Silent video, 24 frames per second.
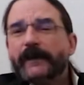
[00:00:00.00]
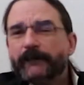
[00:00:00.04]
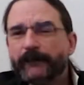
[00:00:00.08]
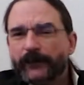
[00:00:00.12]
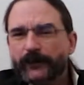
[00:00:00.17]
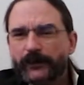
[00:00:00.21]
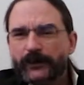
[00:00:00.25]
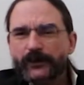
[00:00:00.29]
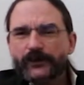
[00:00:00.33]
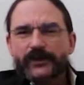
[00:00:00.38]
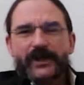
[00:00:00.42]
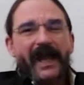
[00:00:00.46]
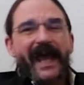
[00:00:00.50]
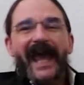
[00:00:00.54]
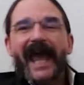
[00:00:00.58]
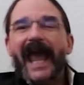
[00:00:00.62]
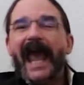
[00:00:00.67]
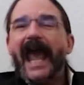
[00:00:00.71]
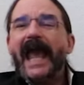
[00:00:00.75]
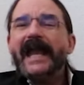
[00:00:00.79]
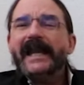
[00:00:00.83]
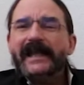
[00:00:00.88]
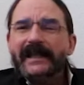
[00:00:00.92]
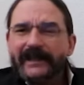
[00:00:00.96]
can produce
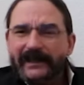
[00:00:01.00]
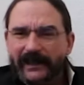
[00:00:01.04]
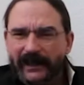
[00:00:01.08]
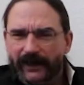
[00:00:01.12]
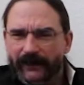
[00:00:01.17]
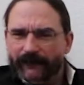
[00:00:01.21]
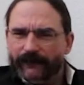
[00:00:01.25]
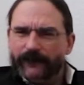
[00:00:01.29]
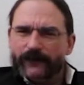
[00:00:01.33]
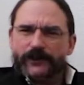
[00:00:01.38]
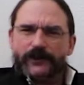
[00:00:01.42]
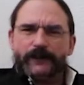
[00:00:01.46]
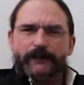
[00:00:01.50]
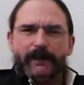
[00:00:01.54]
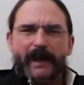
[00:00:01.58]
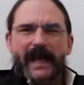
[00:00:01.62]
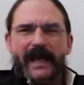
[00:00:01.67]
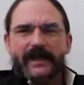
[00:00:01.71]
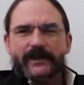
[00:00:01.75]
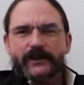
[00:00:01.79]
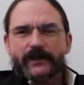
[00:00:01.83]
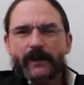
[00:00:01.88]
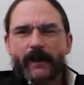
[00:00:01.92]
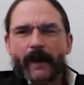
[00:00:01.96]
anything for
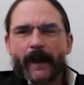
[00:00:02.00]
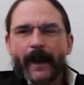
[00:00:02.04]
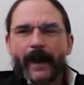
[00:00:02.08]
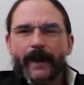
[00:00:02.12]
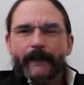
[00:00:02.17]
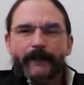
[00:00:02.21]
space.